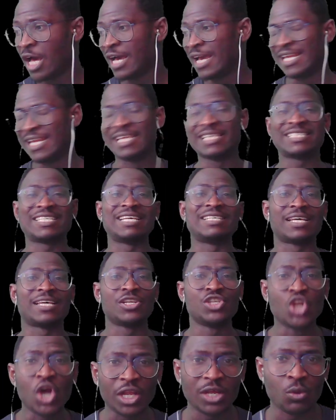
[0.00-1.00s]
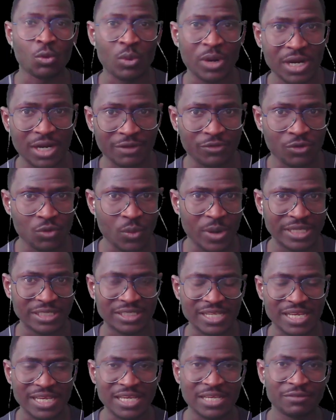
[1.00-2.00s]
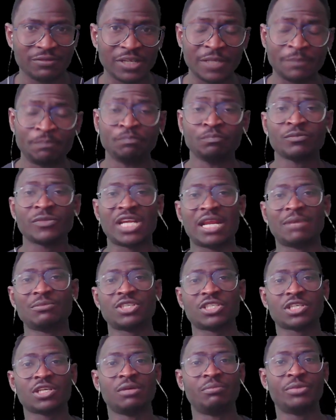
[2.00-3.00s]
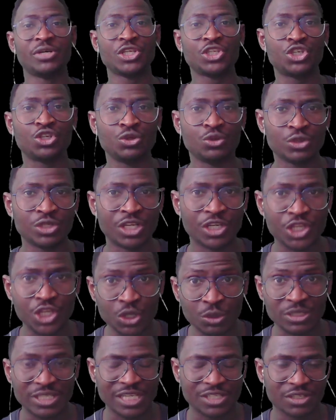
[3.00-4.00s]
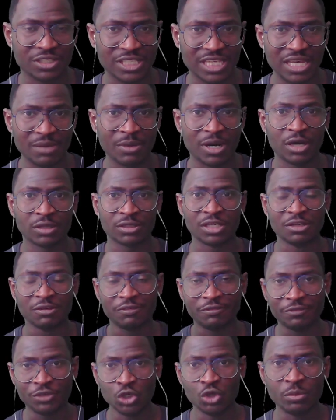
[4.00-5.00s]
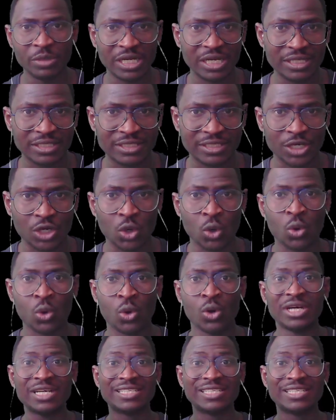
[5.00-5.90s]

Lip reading: It's another wonderful Wednesday evening, and I'm just going to bring to you the news that just came out a few minutes ago.